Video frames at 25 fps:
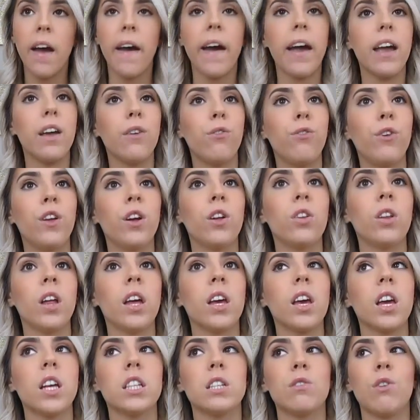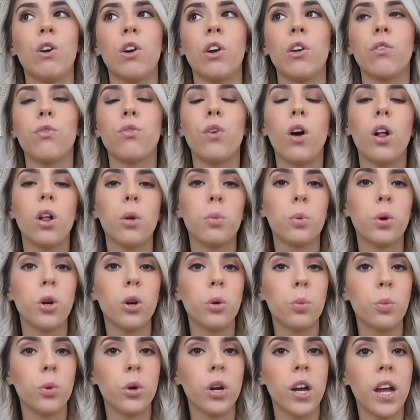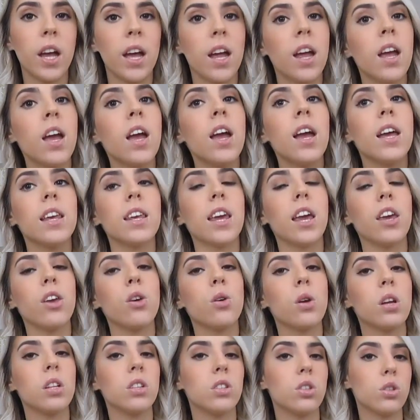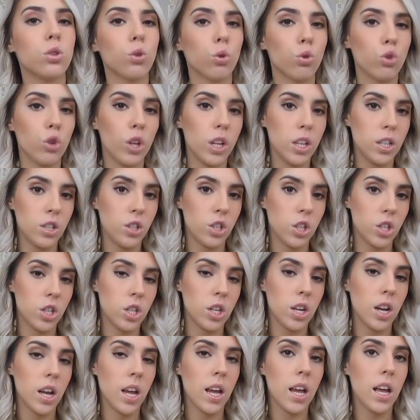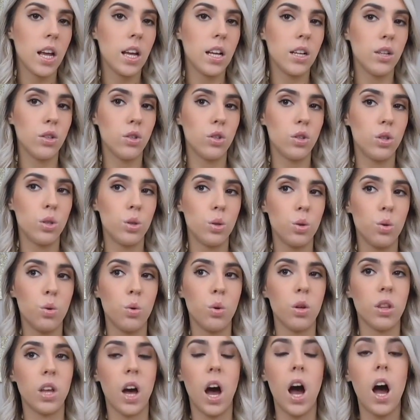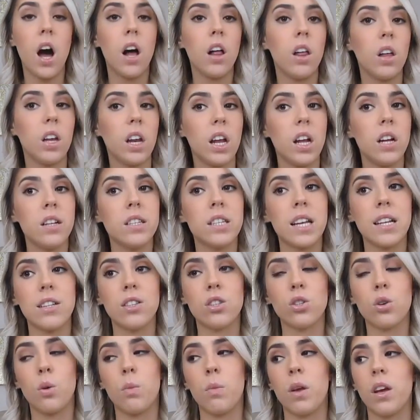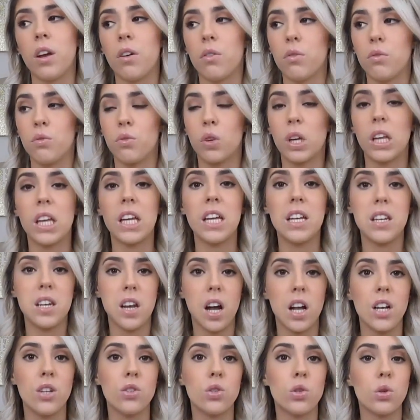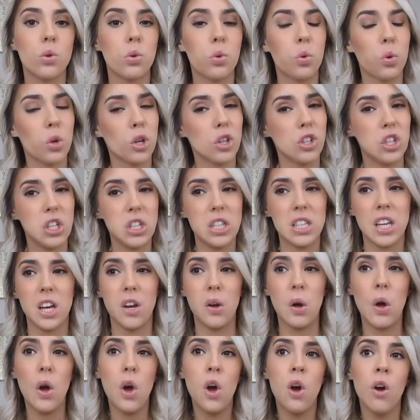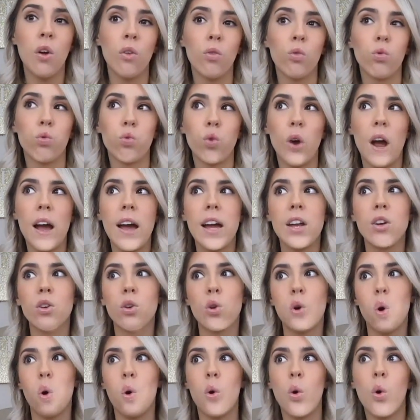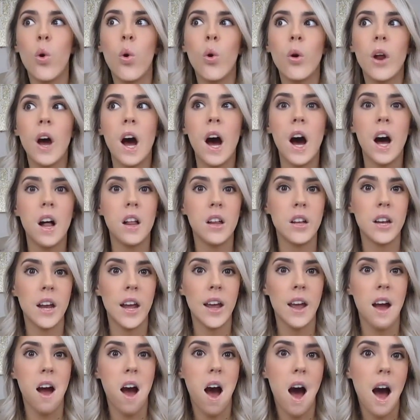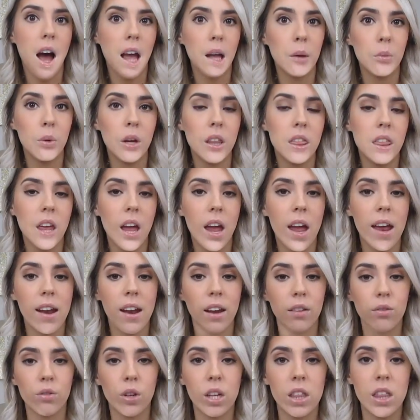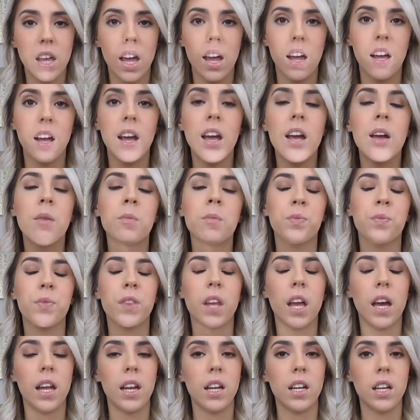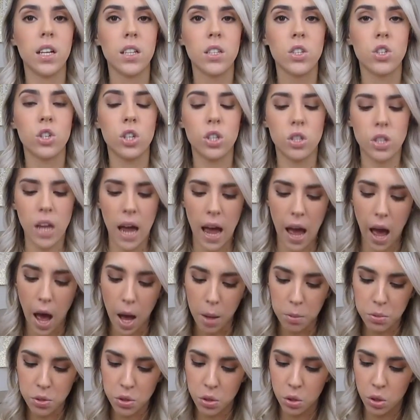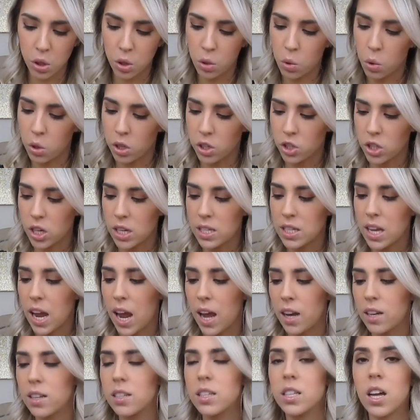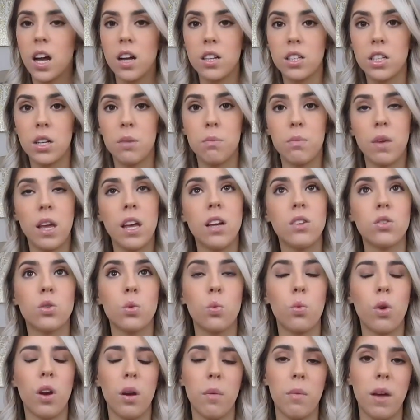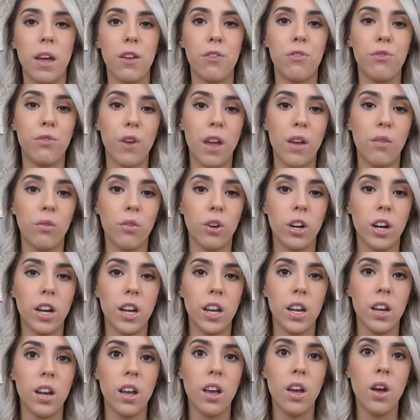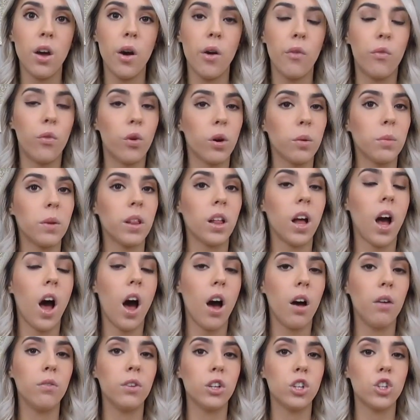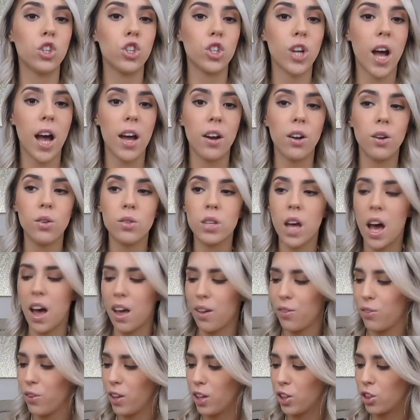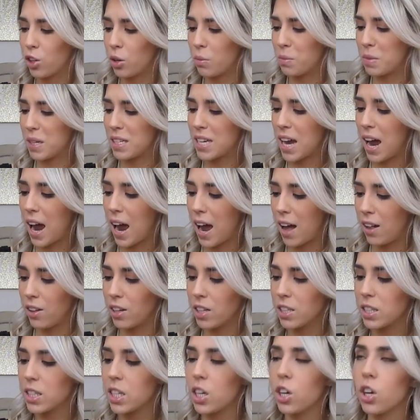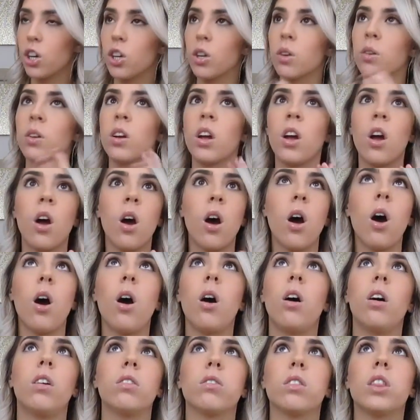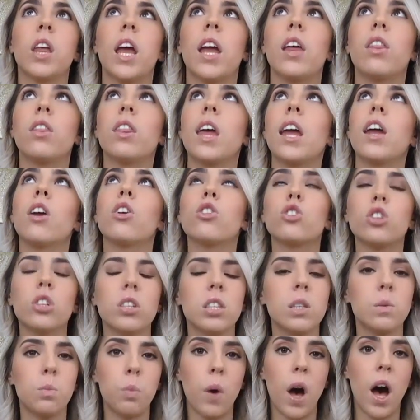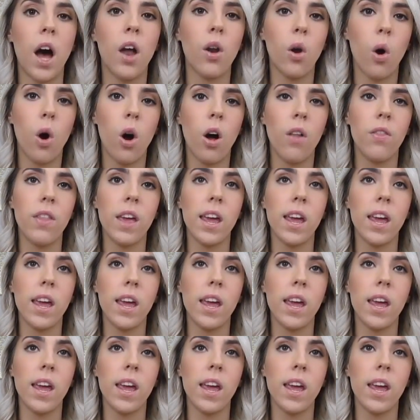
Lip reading: I feel like it's very fall appropriate, yet you can still transition it into the holidays and still make a really nice, gorgeous, like red gold holiday eye with it and everything. And it is just absolutely gorgeous. Anastasia makes one of my favorite formula of shadows. I feel like their metallics here, oh, they are just spot on.